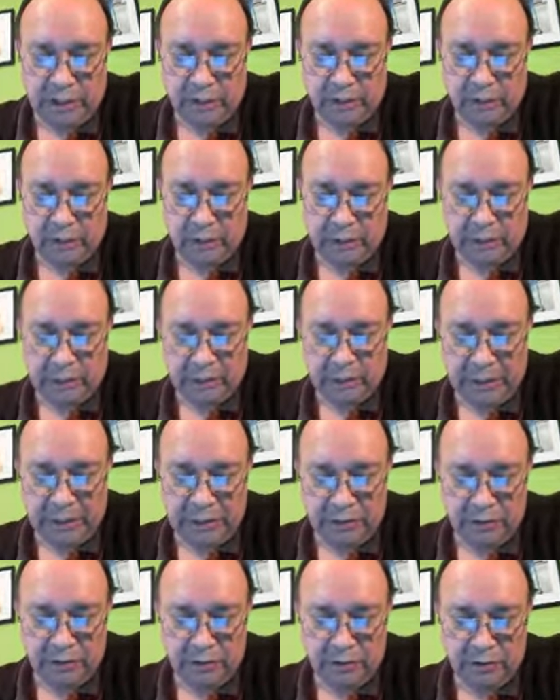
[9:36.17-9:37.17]
have all the
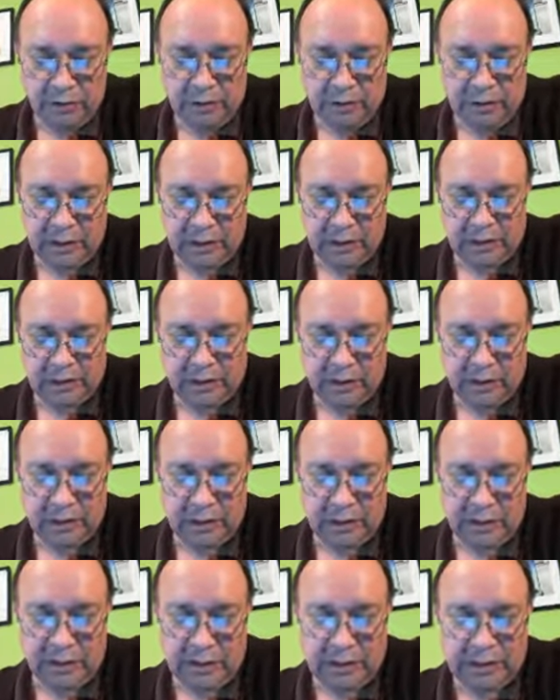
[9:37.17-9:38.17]
dimensions. The
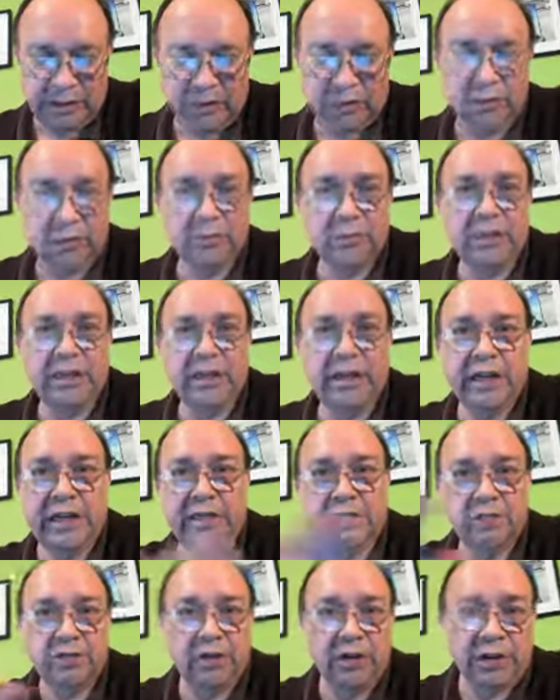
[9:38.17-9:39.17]
truss is completely
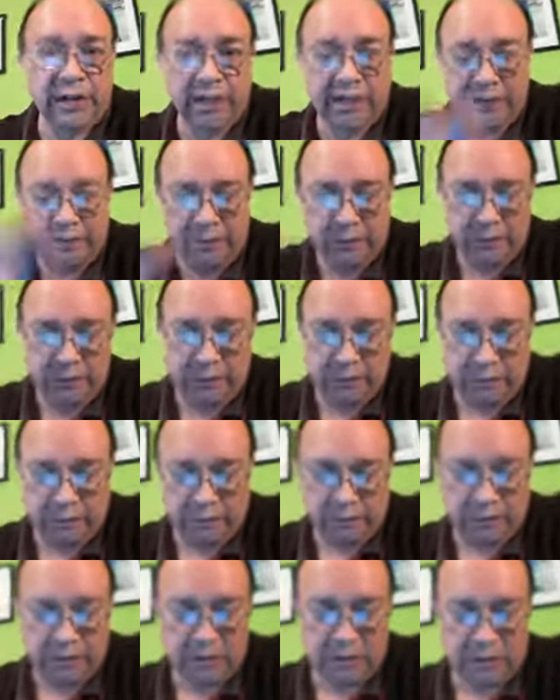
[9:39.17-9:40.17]
isolated from
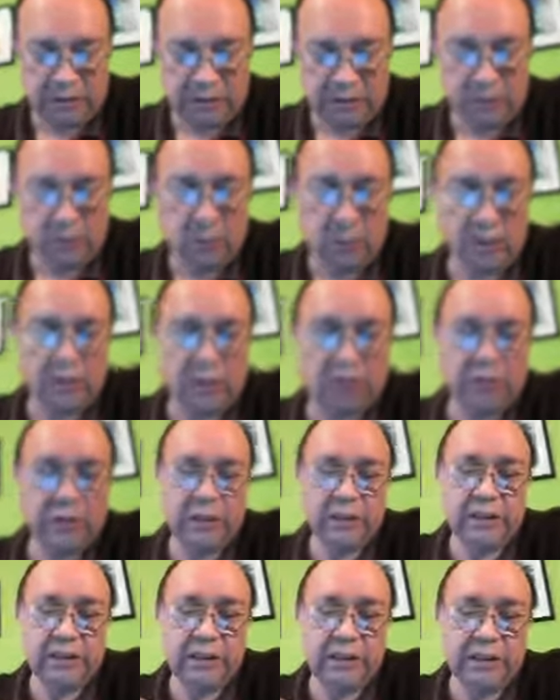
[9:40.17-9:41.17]
the rest of the world.
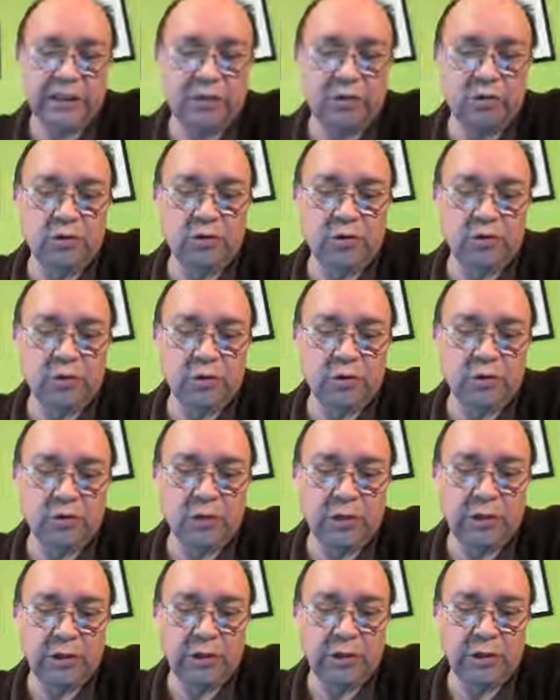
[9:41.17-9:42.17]
We just need
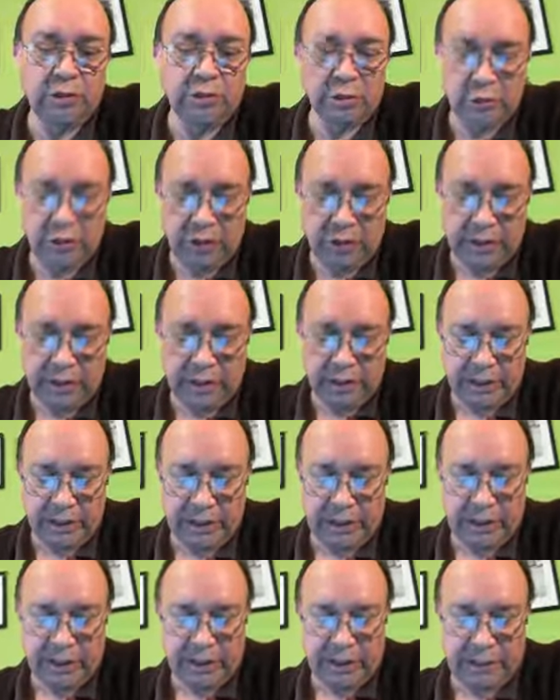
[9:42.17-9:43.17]
to put
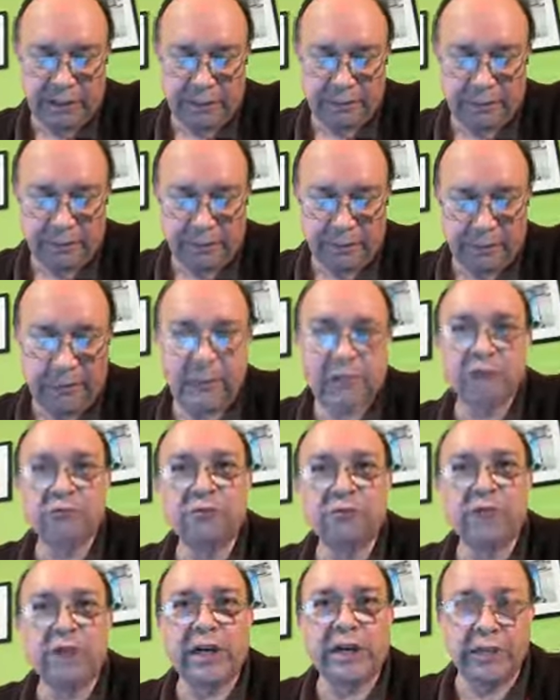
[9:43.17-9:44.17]
here the
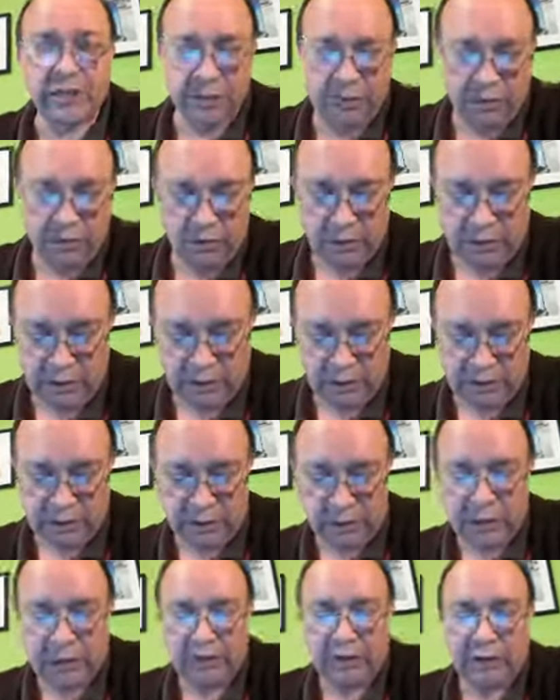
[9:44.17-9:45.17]
reactions,
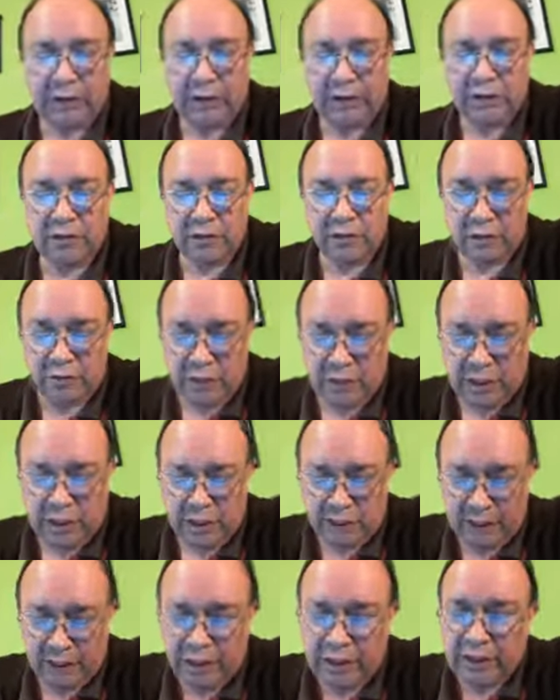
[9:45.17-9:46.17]
external reactions. We
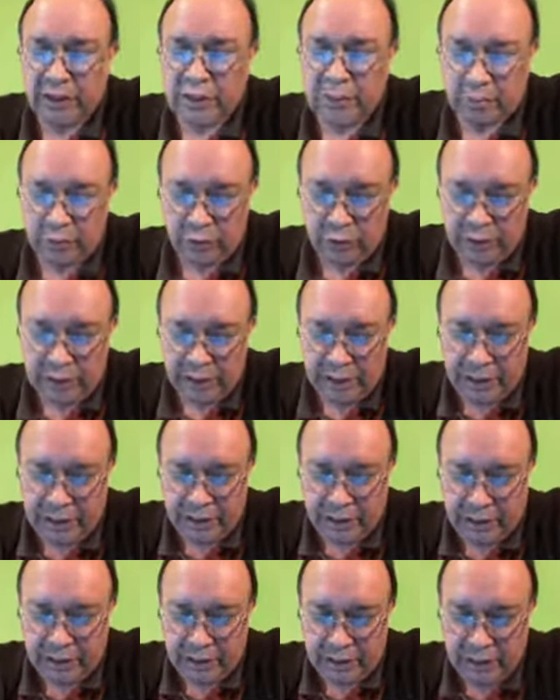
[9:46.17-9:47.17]
have here in point
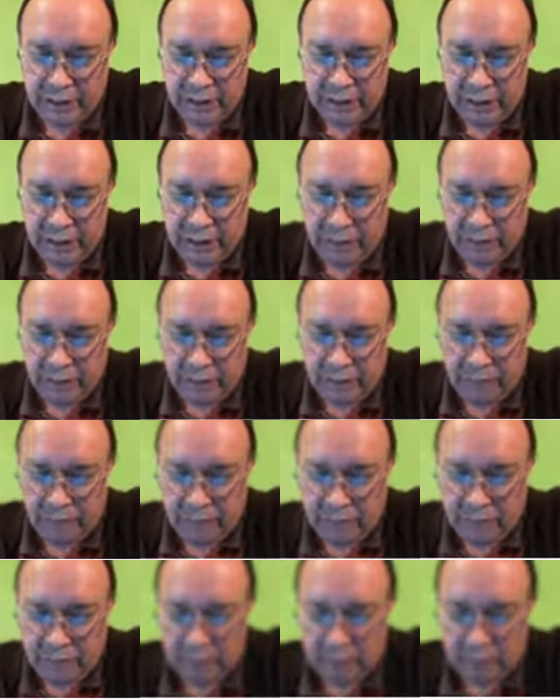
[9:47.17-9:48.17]
A, we
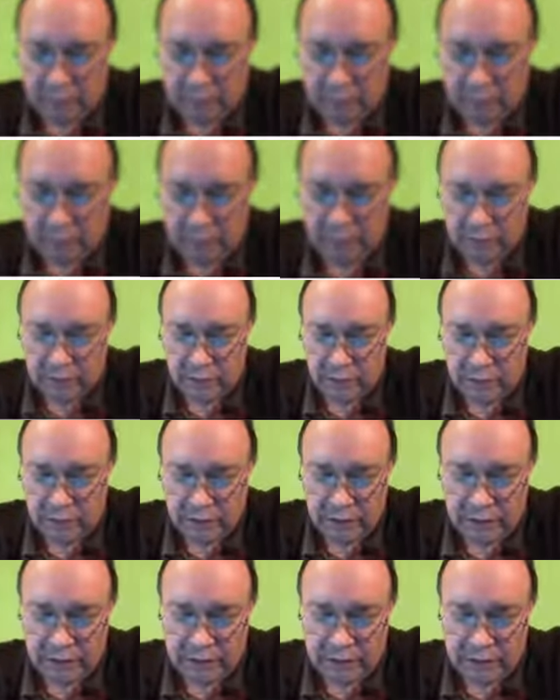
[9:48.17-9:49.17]
have one
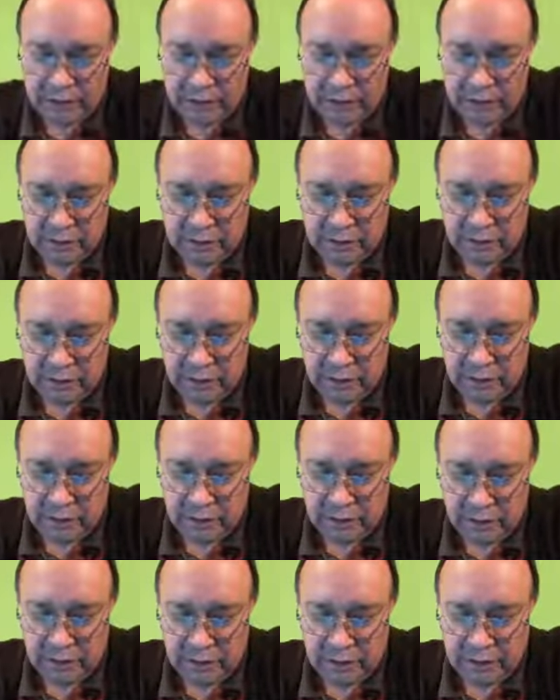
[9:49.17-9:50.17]
horizontal reaction,
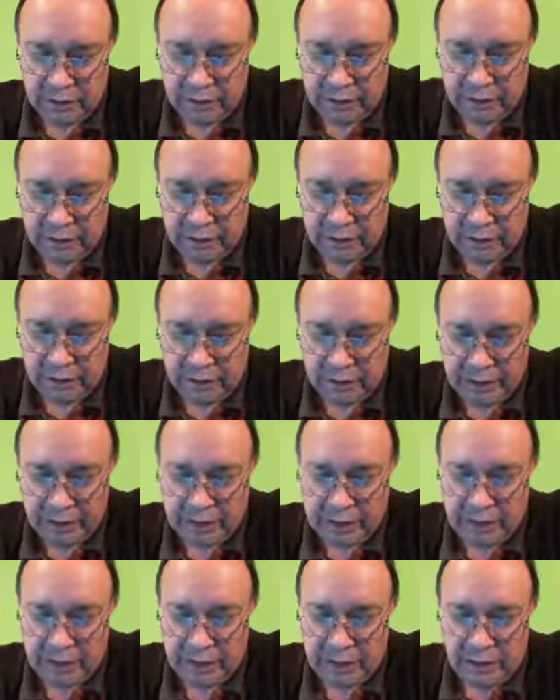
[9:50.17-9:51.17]
let's call it
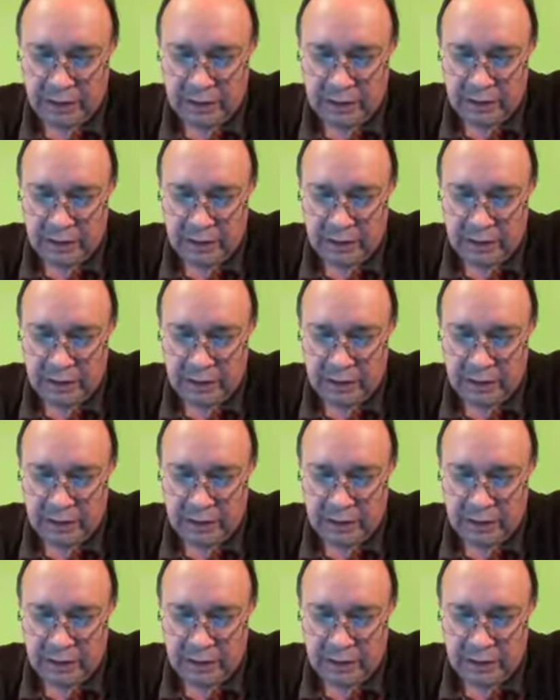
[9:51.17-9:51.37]
AX,